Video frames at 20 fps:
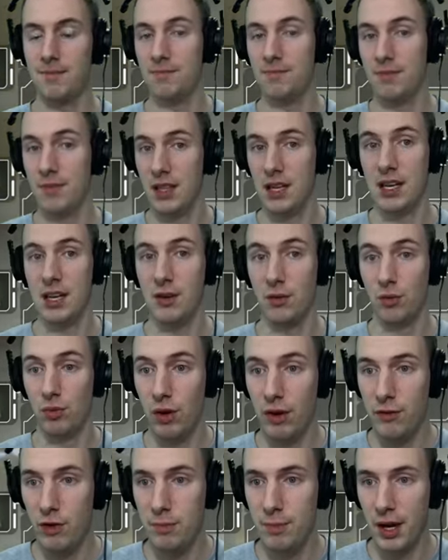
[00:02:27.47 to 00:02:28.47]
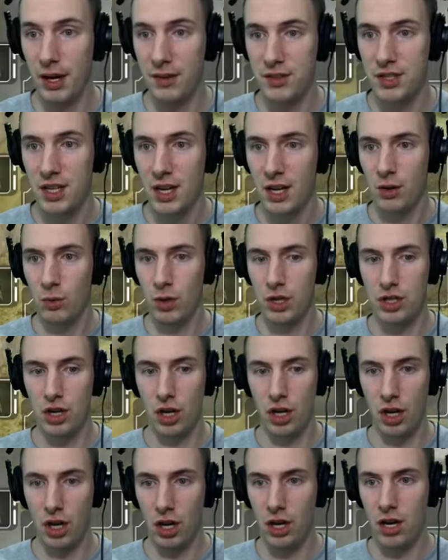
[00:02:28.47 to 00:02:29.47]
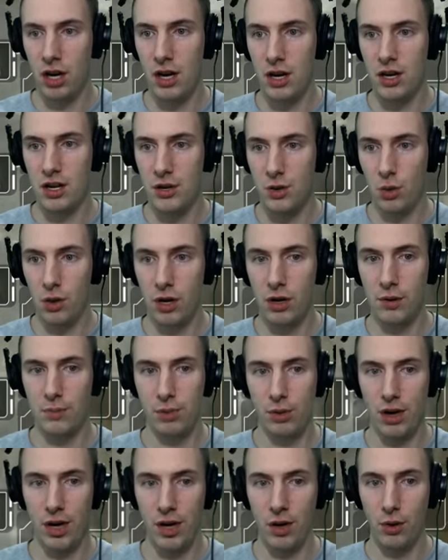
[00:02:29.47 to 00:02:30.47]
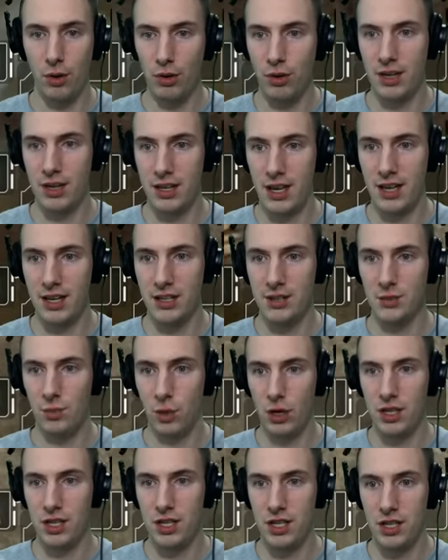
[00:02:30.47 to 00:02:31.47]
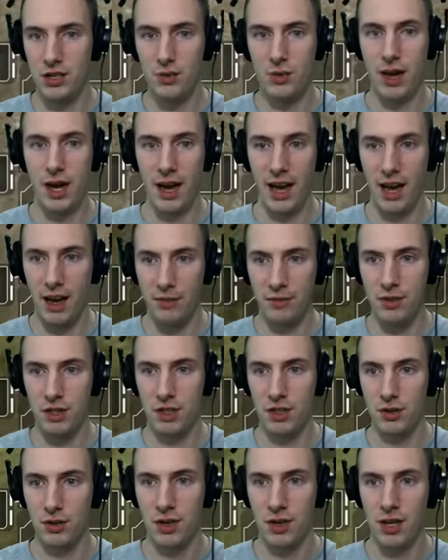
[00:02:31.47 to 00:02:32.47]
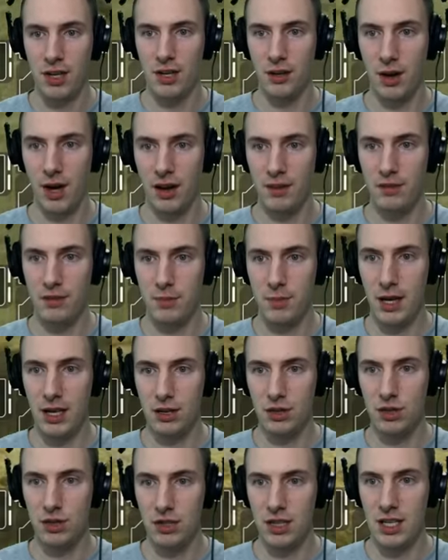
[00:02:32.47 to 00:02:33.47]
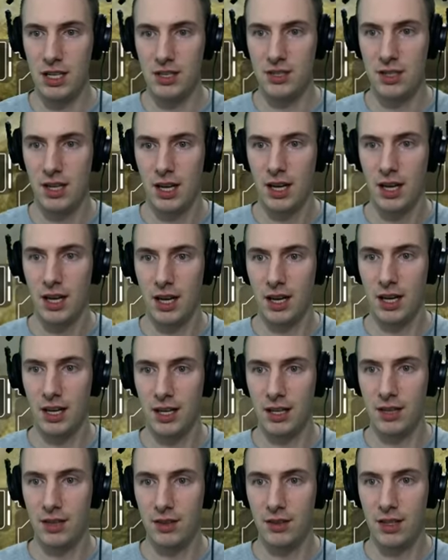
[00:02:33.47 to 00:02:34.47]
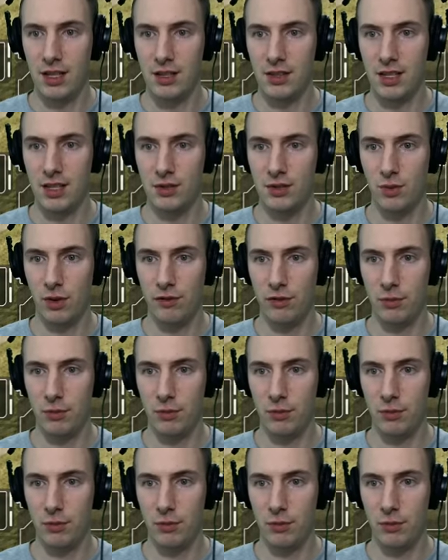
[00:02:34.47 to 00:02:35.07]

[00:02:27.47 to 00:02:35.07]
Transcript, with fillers: the river buffs, which are your priority. That is what you have to do. You have to manage these river